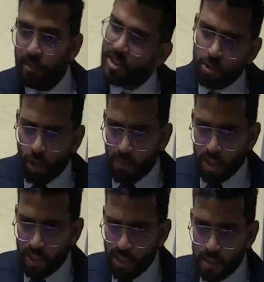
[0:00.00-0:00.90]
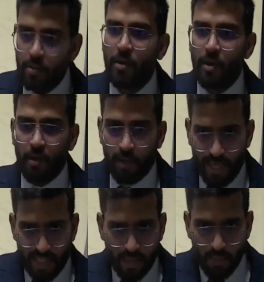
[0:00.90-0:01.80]
This is what budget is:
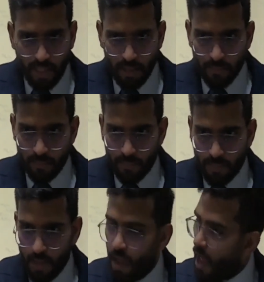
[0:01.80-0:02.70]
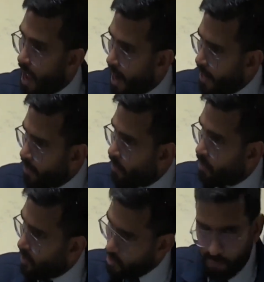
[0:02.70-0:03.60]
raising money and
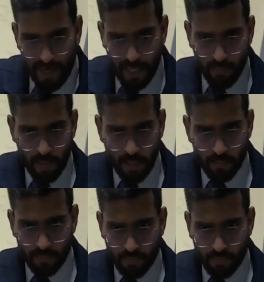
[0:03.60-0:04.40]
spending money.